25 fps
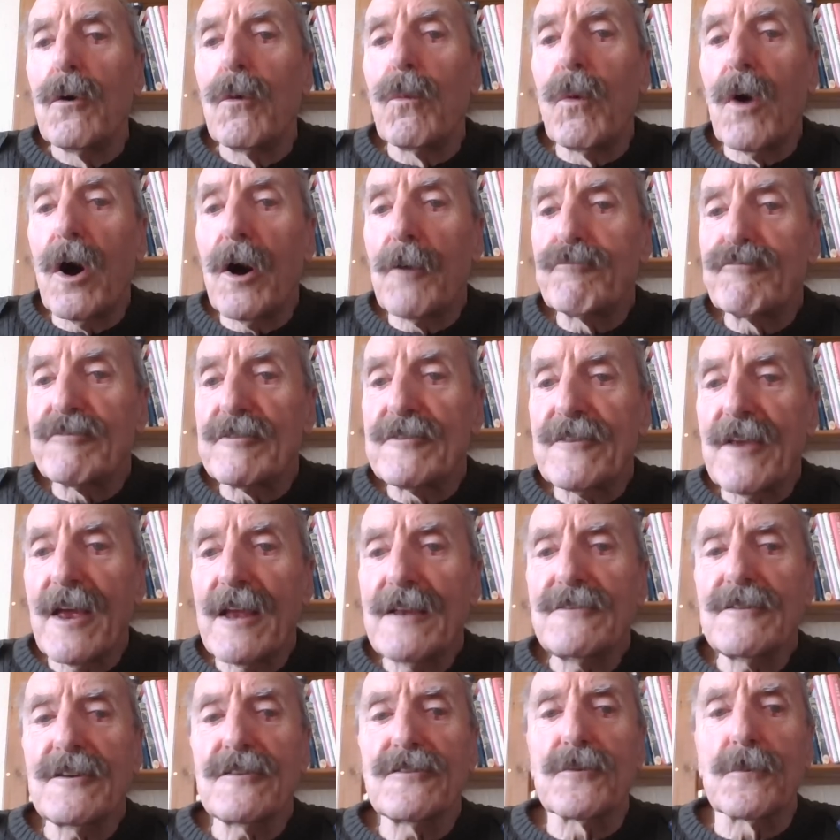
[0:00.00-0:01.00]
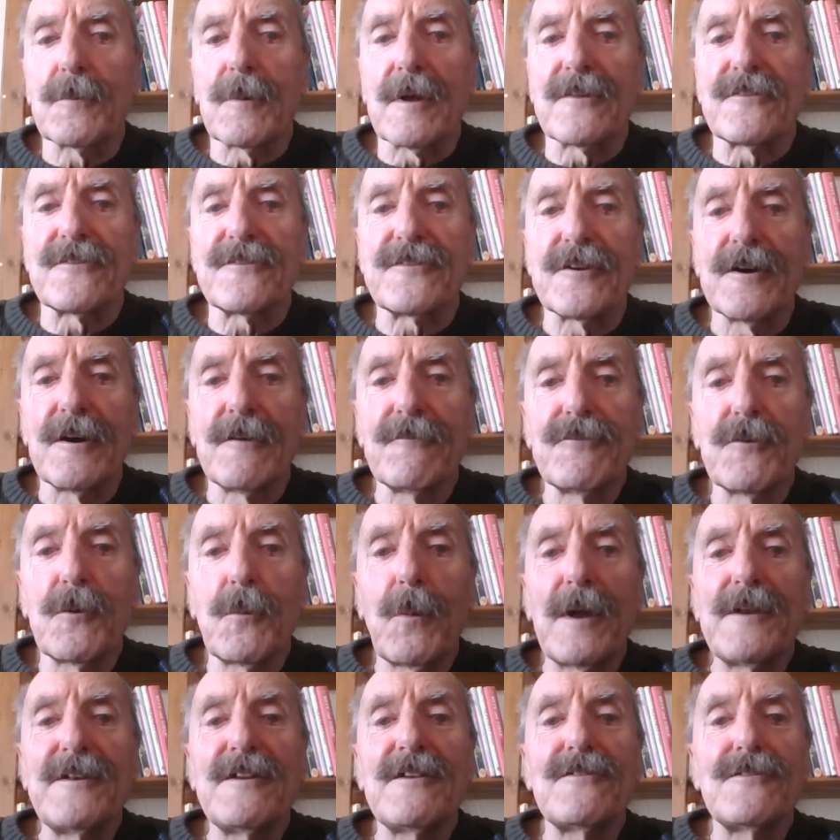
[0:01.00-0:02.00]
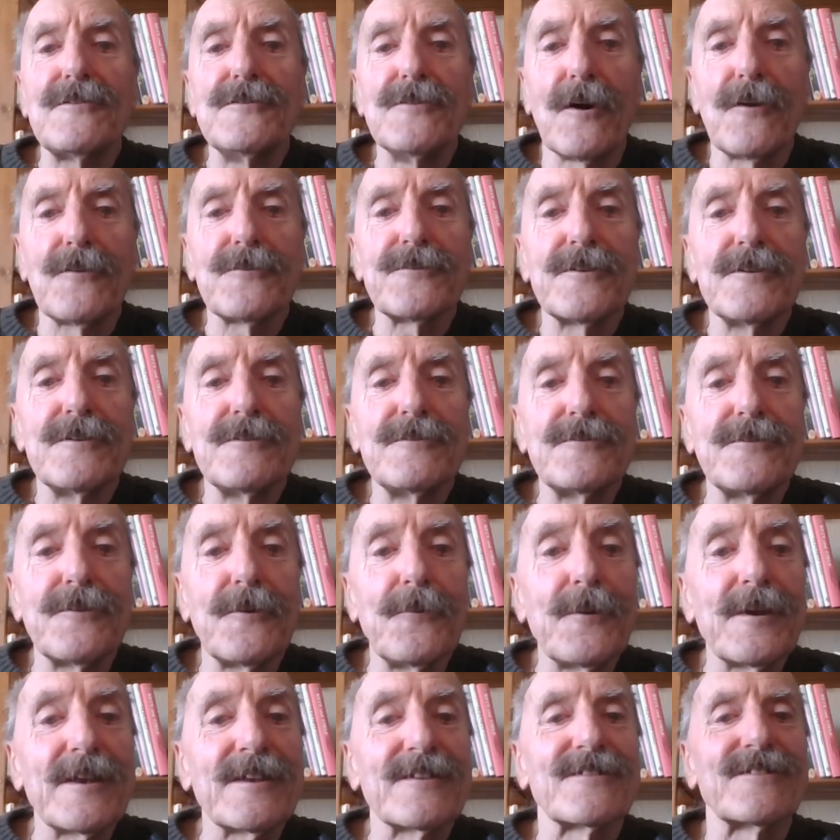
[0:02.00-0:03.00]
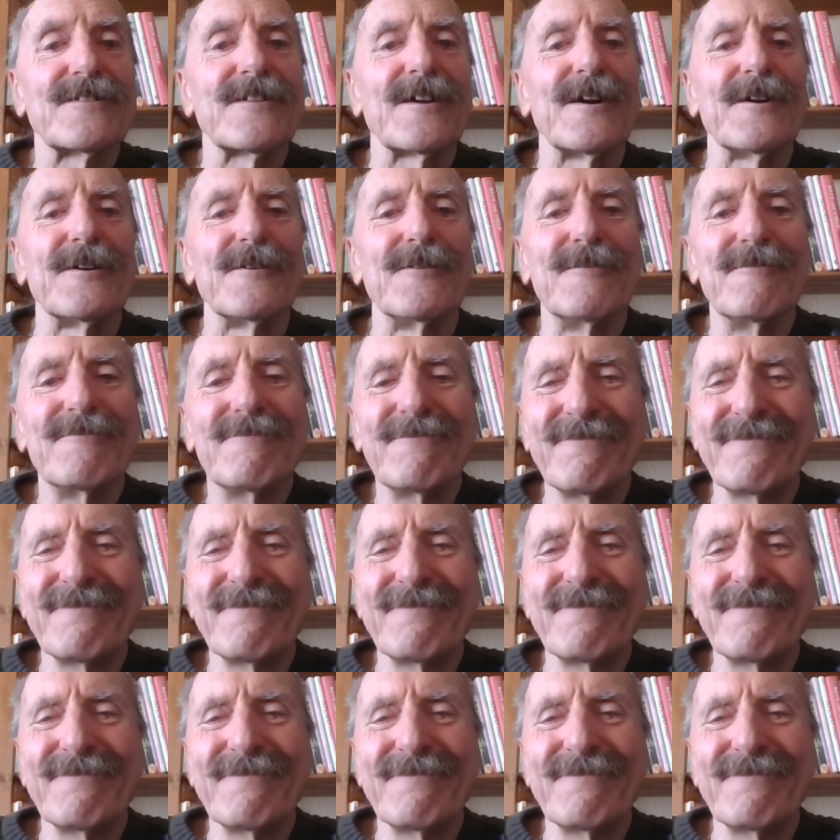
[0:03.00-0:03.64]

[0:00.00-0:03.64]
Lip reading: while pretending to oneself that one is not doing so.